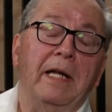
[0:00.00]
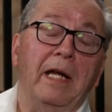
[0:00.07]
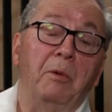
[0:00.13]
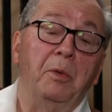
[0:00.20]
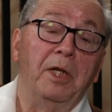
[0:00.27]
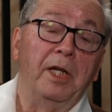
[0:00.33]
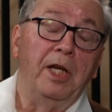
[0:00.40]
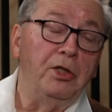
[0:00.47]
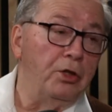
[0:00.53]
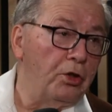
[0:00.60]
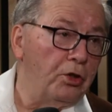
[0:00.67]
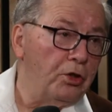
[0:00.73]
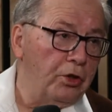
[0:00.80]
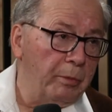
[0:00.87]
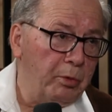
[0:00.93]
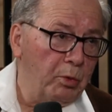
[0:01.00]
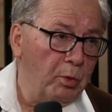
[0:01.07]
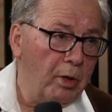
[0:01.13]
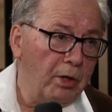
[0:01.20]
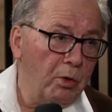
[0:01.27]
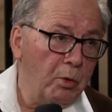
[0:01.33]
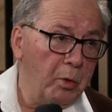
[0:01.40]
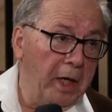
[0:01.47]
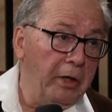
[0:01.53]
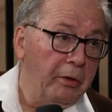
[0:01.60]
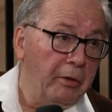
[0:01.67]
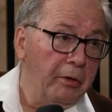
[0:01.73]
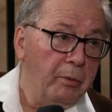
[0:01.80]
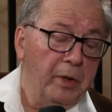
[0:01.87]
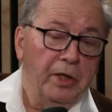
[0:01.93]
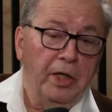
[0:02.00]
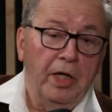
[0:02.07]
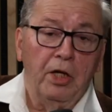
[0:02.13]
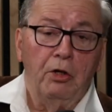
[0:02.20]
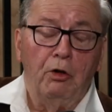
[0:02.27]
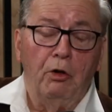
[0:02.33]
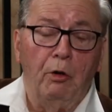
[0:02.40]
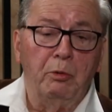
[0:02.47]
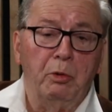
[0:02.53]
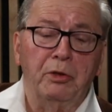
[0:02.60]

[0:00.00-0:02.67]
a relationship to our Creator, we think in terms,